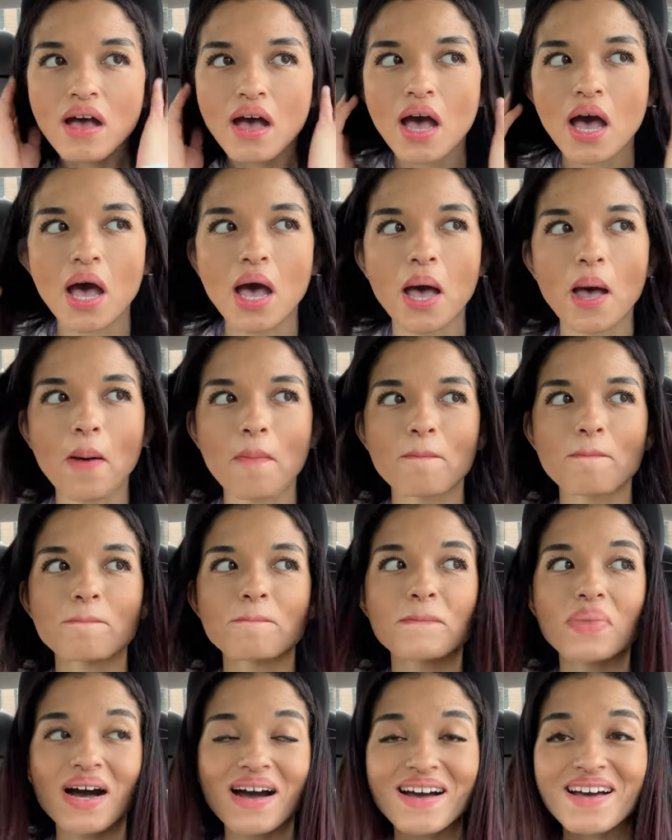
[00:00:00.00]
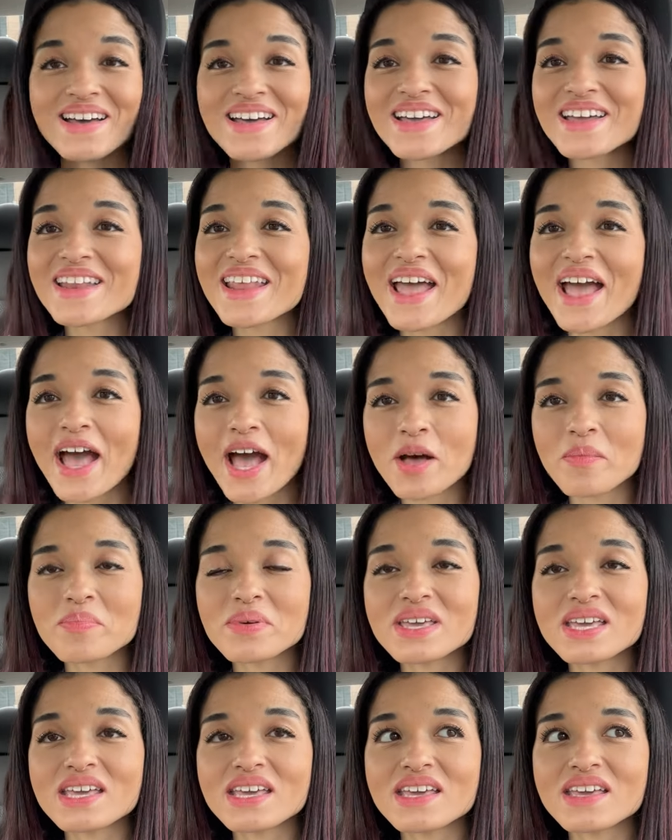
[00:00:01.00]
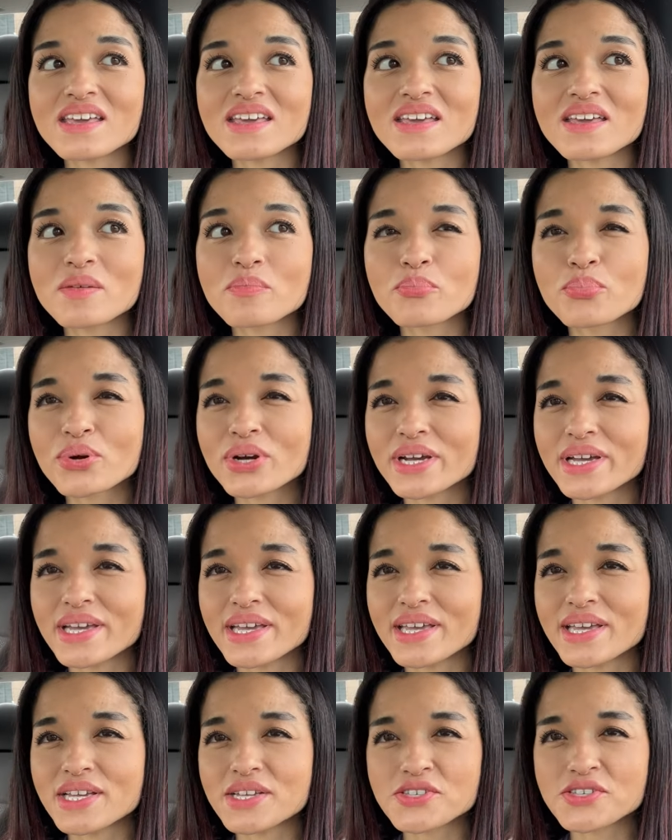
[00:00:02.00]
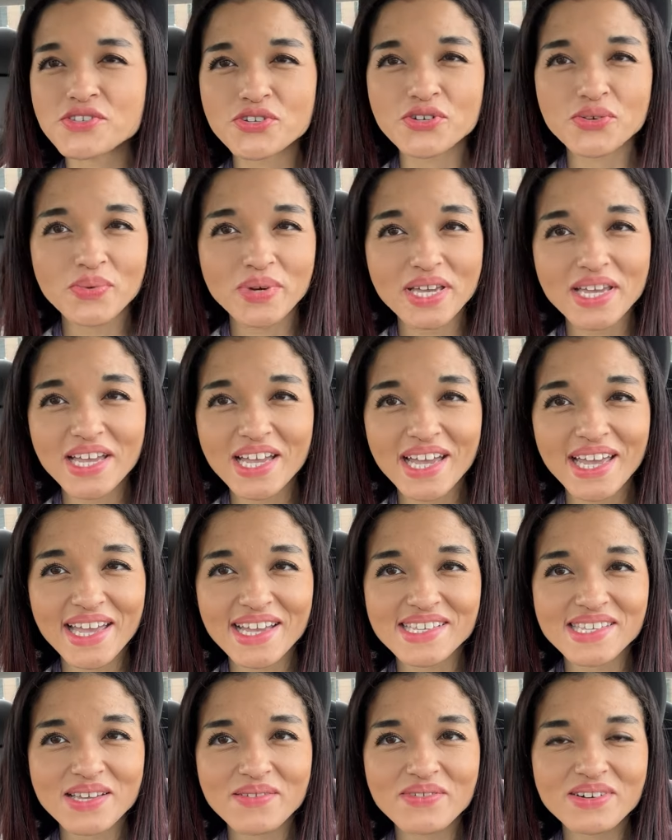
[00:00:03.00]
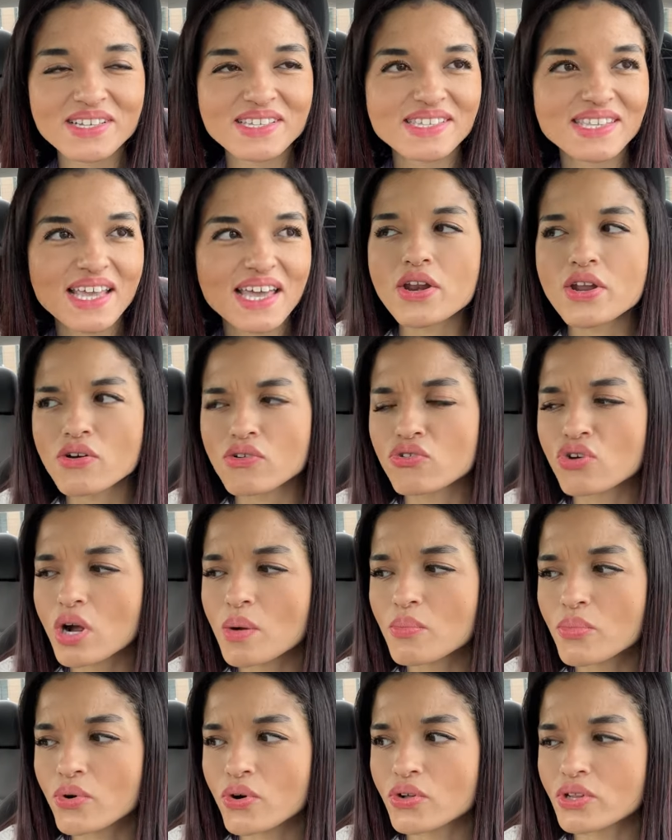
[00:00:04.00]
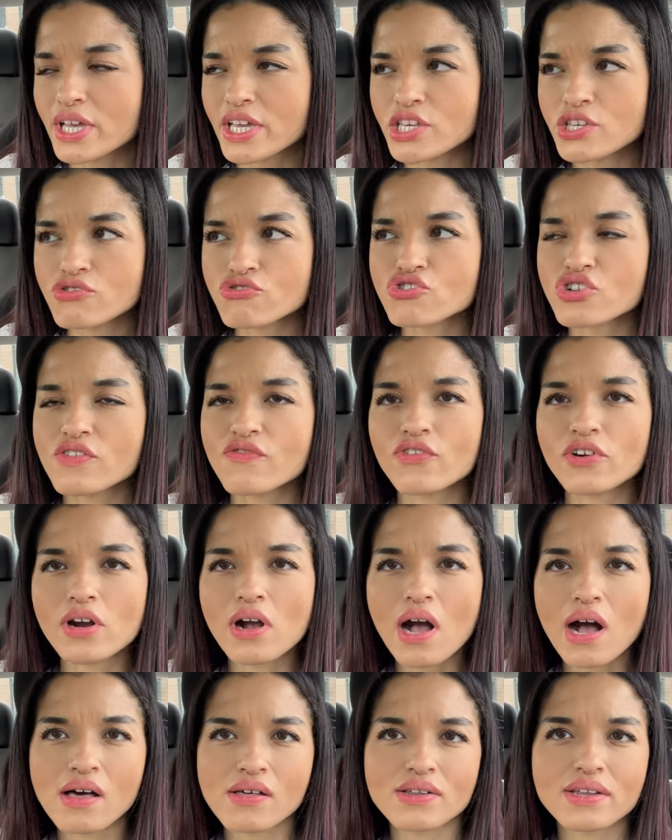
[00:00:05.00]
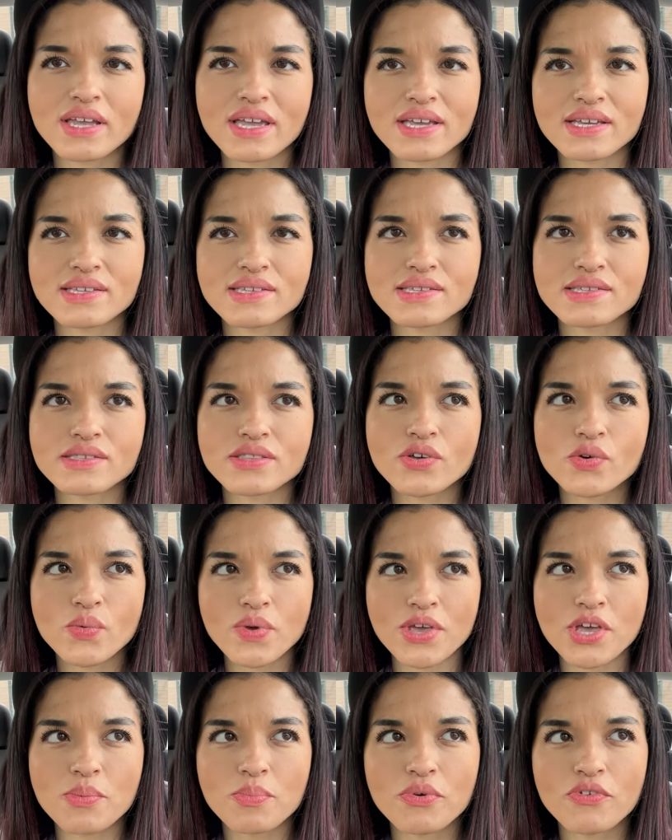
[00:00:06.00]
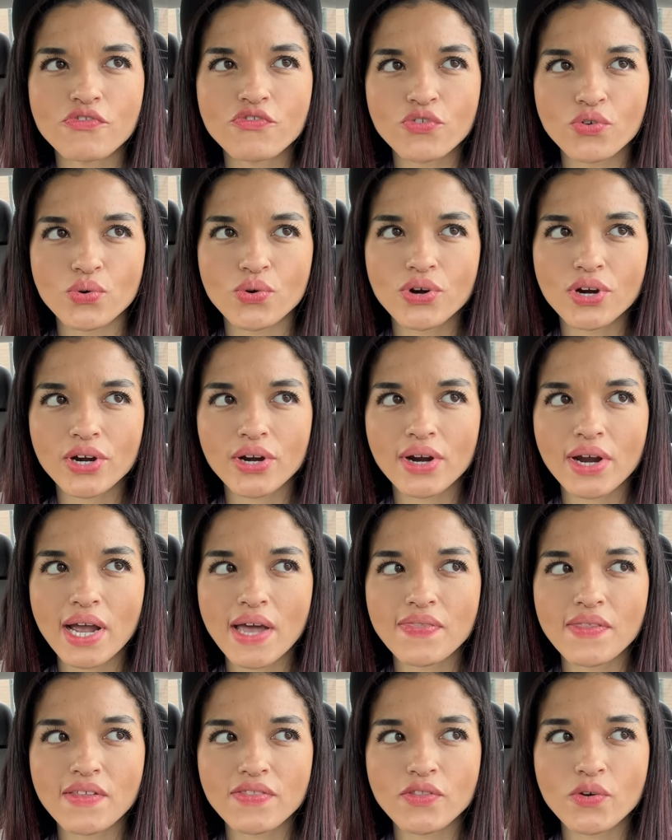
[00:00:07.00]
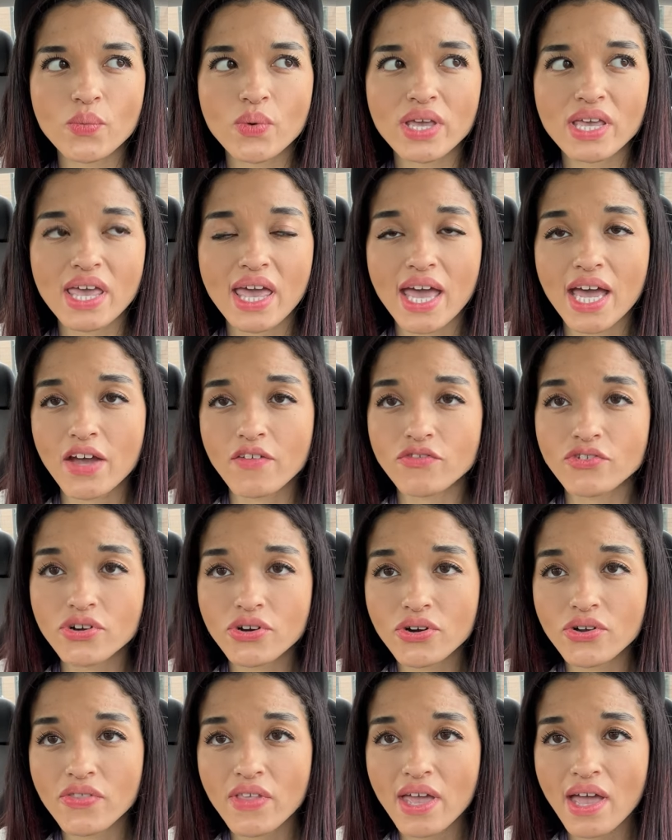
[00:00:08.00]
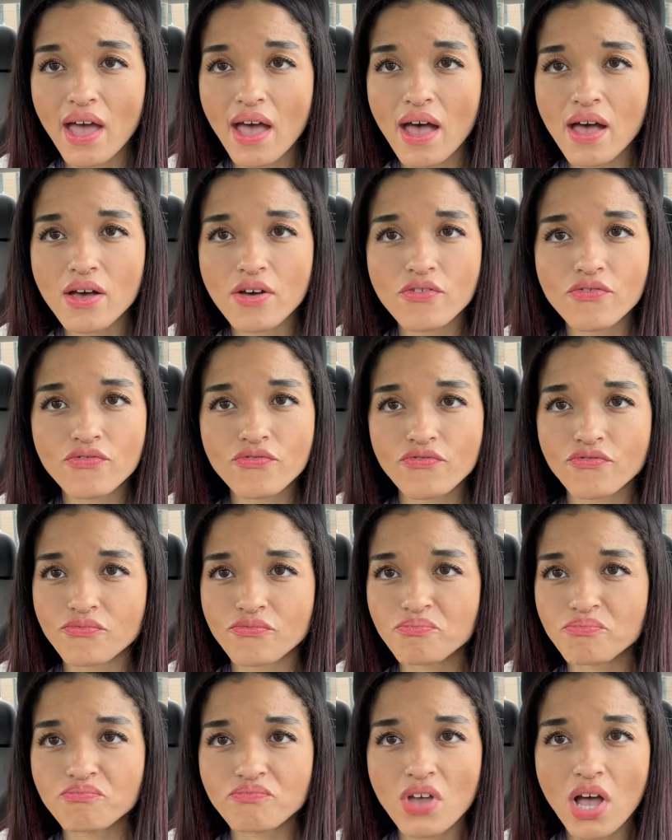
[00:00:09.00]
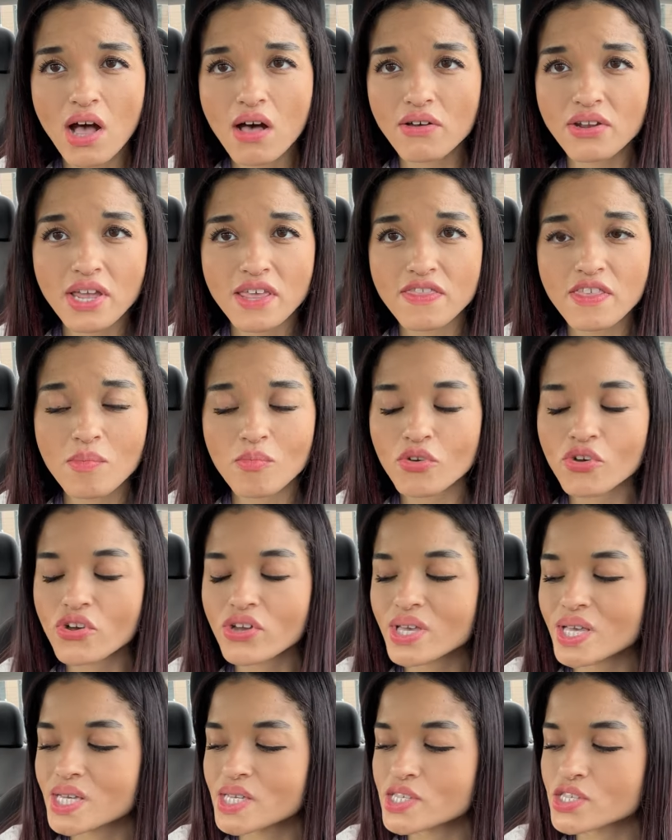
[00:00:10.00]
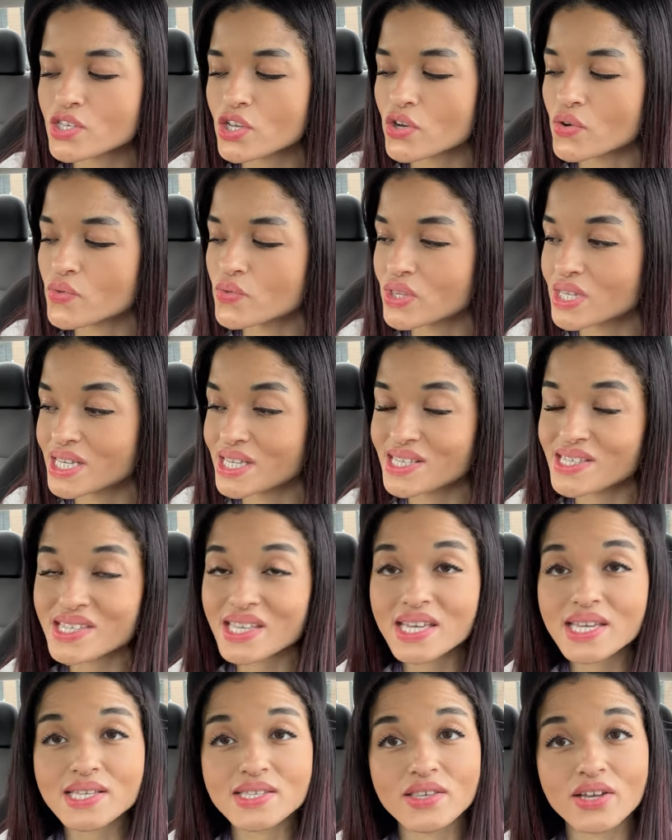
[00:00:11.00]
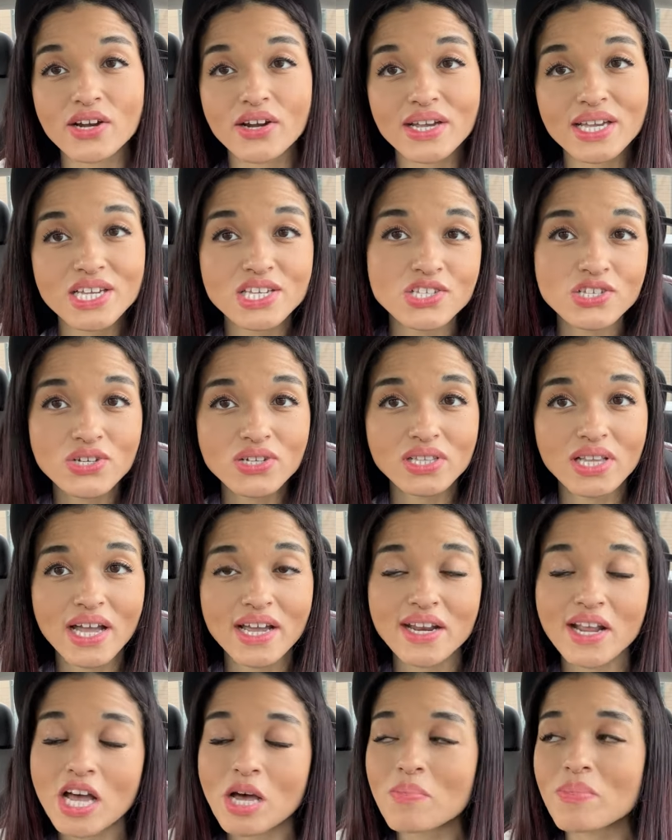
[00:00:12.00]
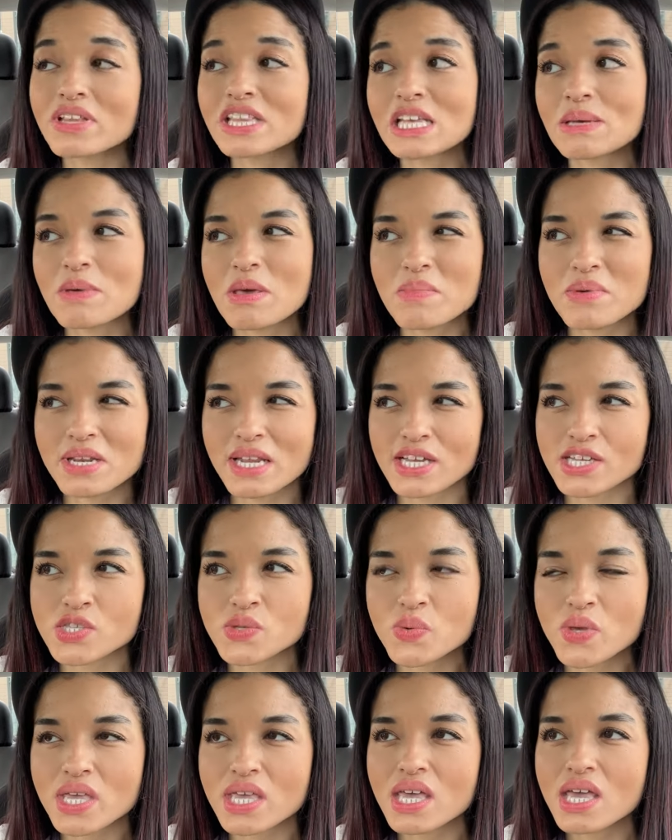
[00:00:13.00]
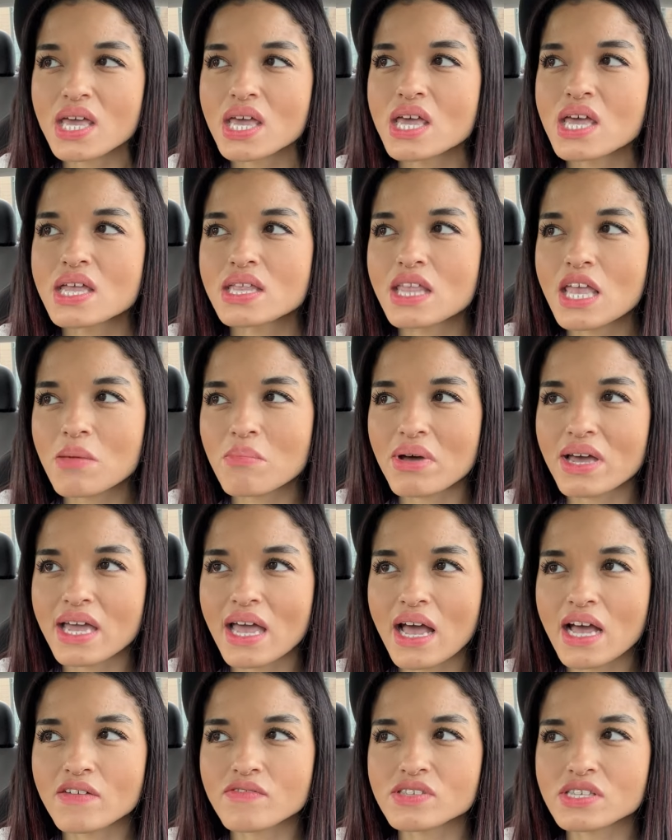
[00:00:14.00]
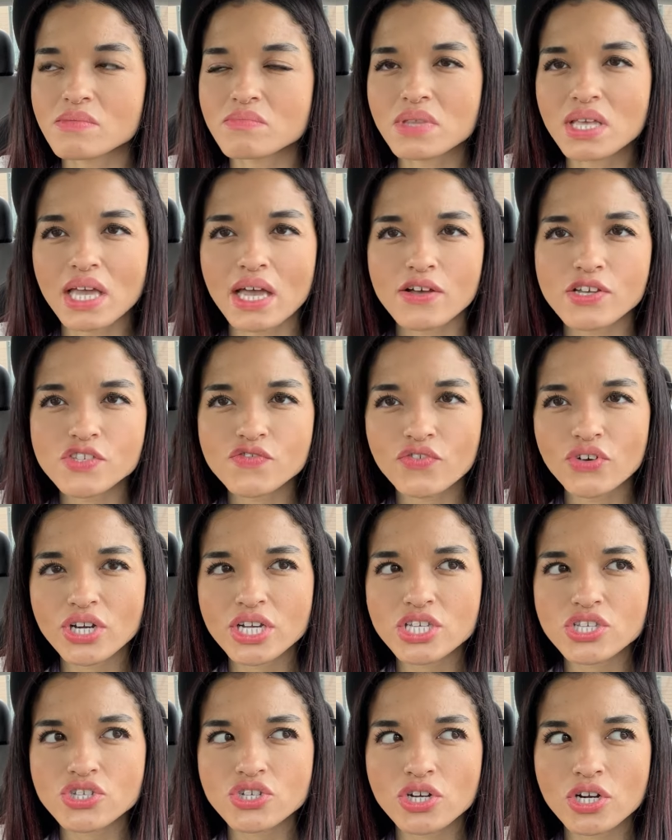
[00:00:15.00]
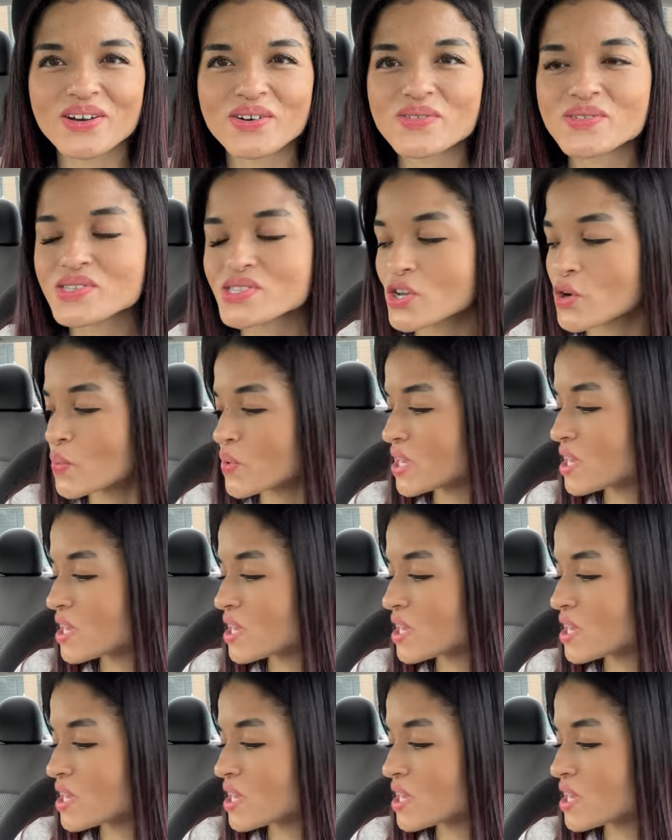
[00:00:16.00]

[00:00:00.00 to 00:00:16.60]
um but happy pre-easter week i guess i want to say no Crumbl like usually for holidays the week before and then the week after they have holiday themed cookies so this is their easter lineup and then maybe next week they might have something else for easter so we